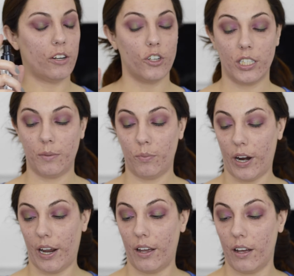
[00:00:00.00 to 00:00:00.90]
and just
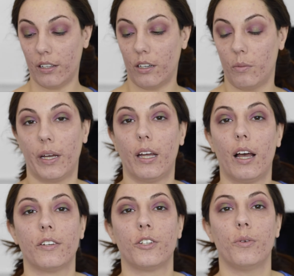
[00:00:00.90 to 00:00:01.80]
spray a little bit
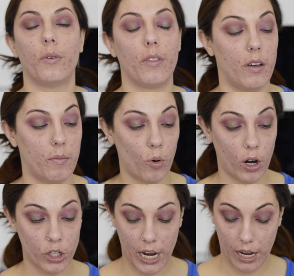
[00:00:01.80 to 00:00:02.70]
onto the
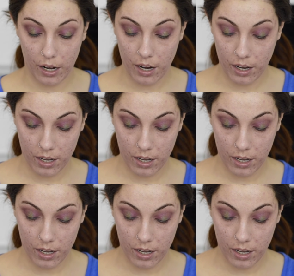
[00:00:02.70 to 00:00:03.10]
brush head.